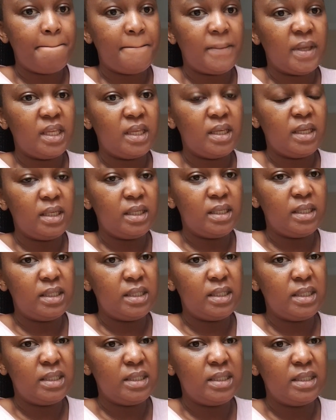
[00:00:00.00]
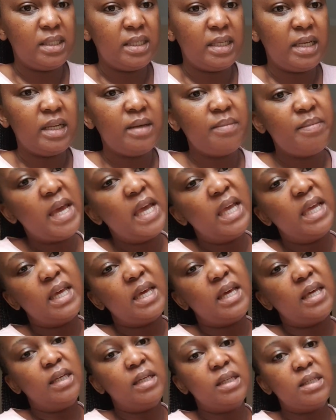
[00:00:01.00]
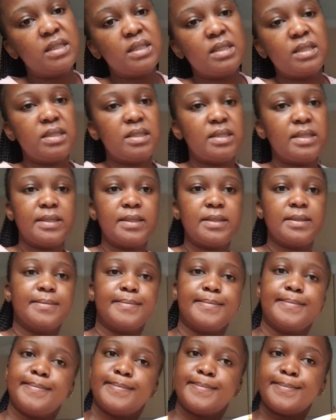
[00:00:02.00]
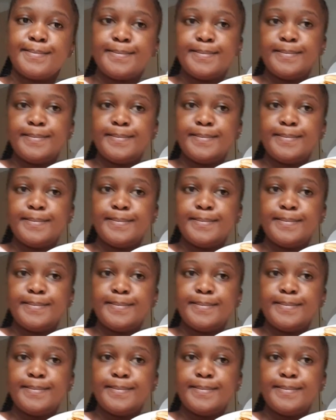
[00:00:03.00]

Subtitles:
bacon, and pancakes.